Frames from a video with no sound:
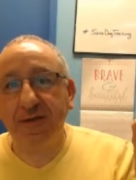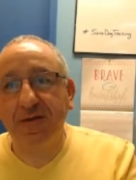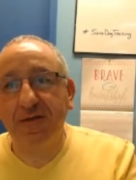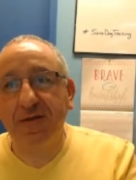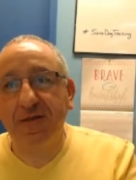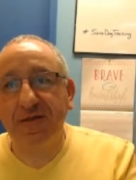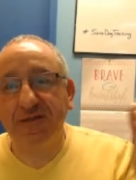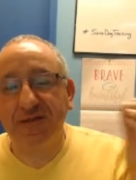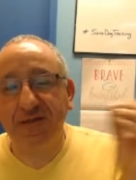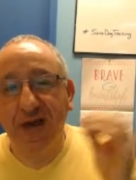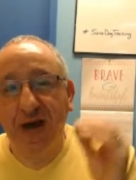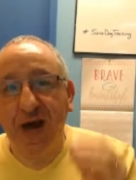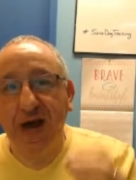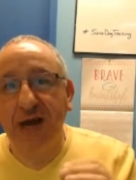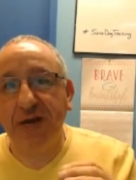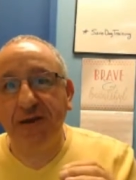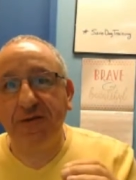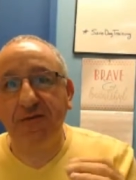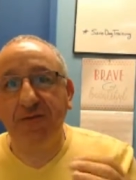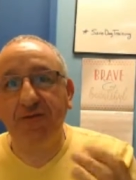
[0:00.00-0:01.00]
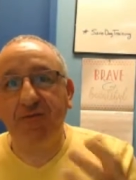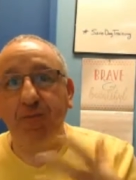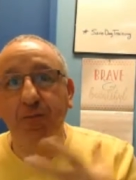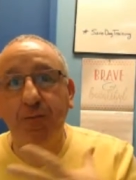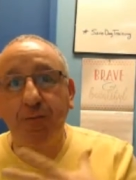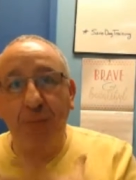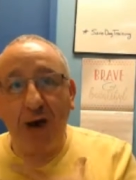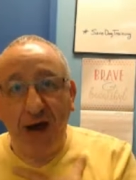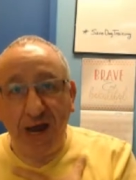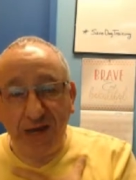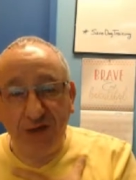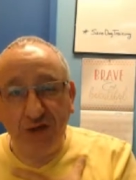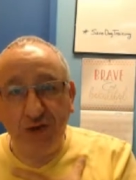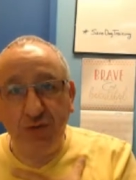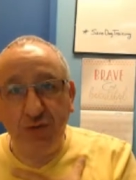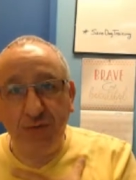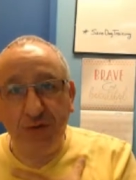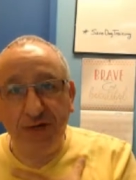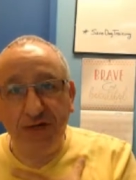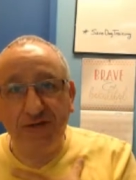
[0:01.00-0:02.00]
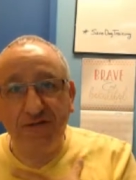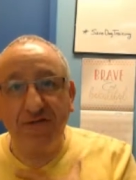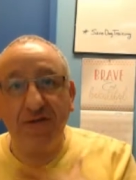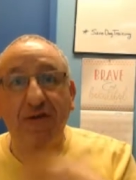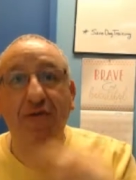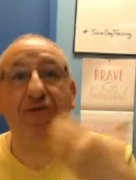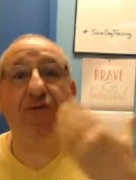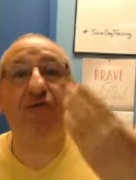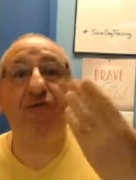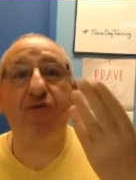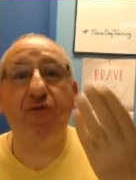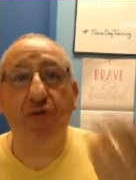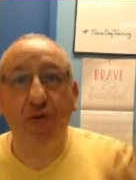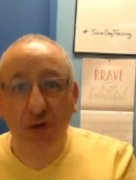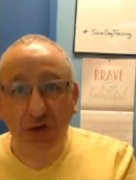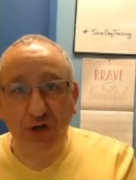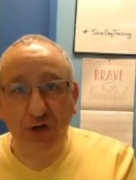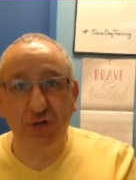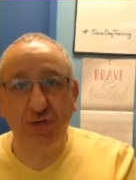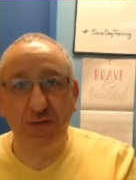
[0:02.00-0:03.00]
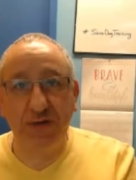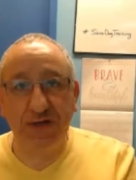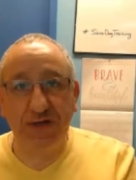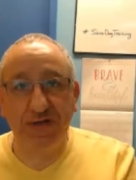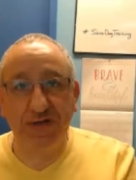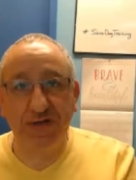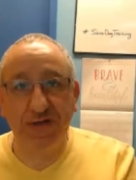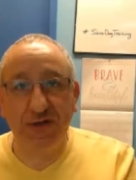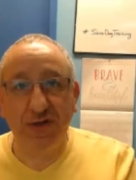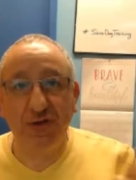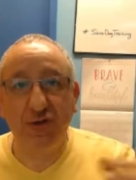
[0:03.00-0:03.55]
designed by humans for humans